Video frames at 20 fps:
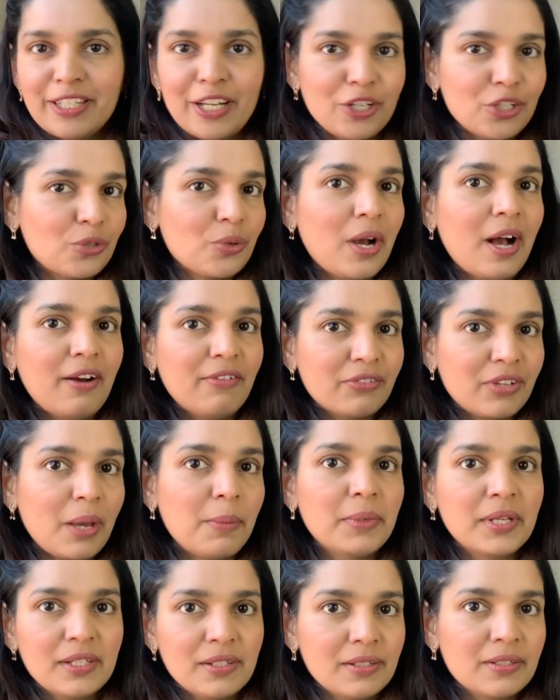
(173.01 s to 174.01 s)
tend to have
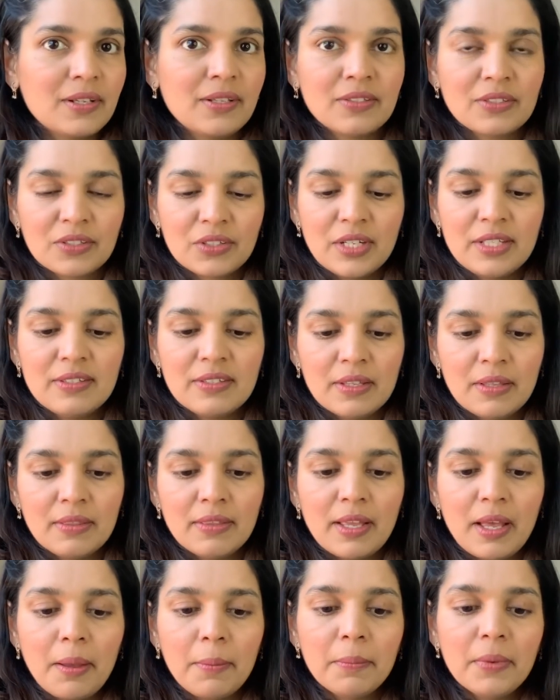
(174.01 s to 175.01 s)
chemical sunscreens in
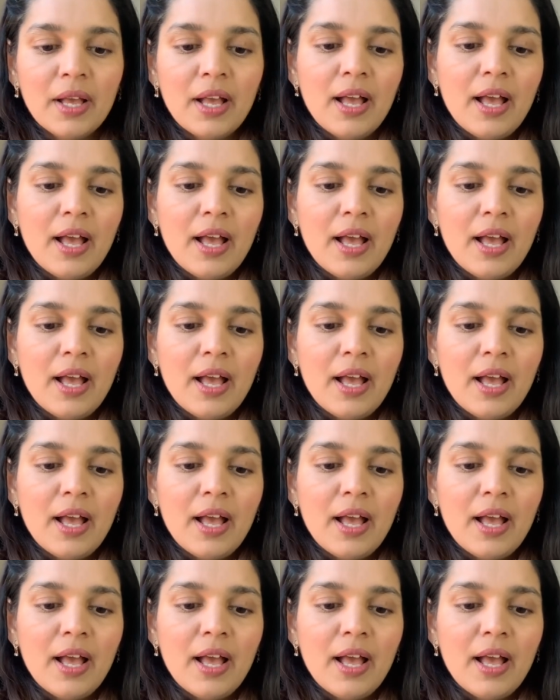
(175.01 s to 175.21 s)
them.